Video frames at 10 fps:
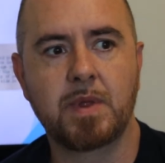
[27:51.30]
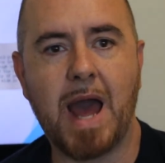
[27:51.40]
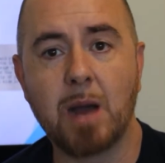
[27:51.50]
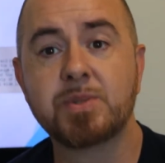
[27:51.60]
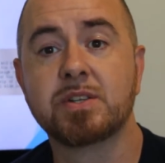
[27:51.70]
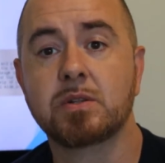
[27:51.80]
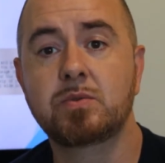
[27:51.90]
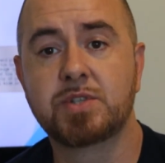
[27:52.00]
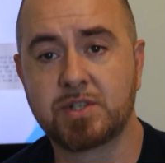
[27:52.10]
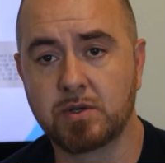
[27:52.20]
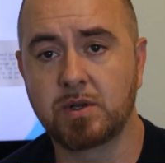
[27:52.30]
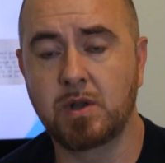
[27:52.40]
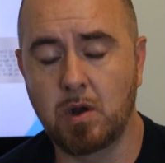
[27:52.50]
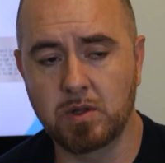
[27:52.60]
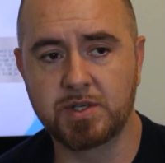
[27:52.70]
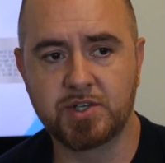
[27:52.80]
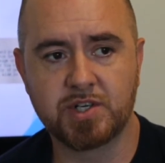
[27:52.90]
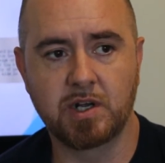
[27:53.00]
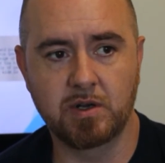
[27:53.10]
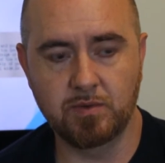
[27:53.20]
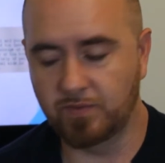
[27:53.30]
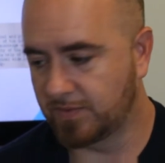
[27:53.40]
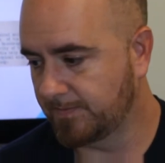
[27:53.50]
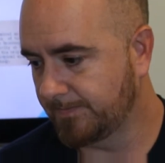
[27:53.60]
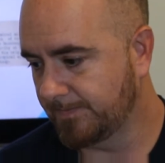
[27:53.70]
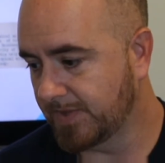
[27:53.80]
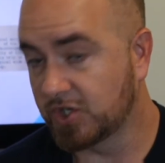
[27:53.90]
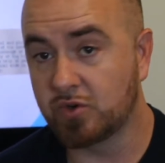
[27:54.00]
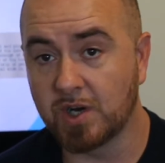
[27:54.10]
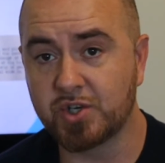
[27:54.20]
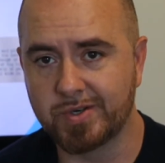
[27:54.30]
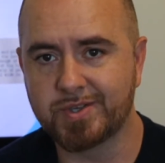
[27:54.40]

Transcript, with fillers: absolute certain knowledge of the structure,